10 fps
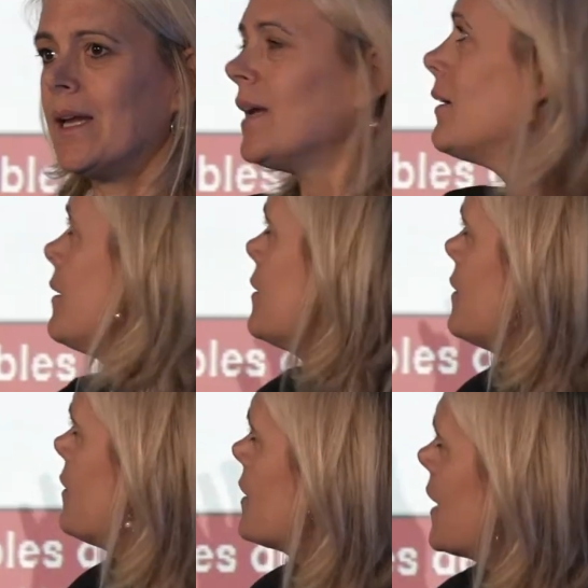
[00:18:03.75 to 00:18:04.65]
the button.
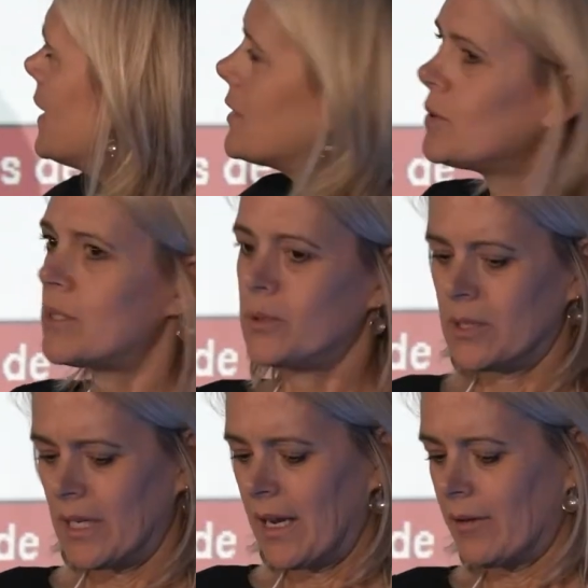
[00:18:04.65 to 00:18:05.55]
Well,
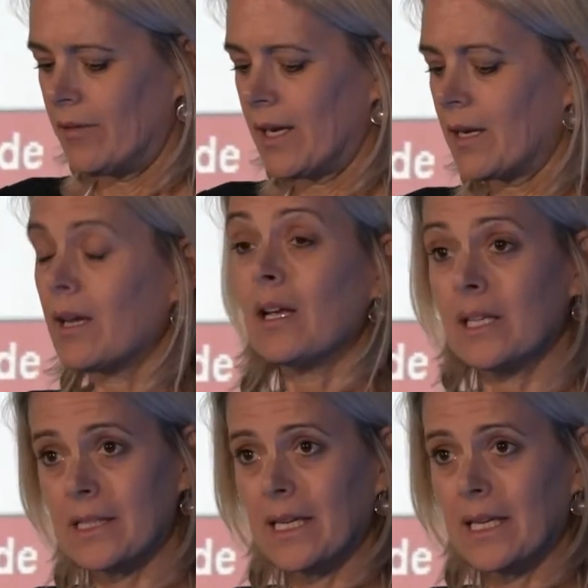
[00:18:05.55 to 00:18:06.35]
this is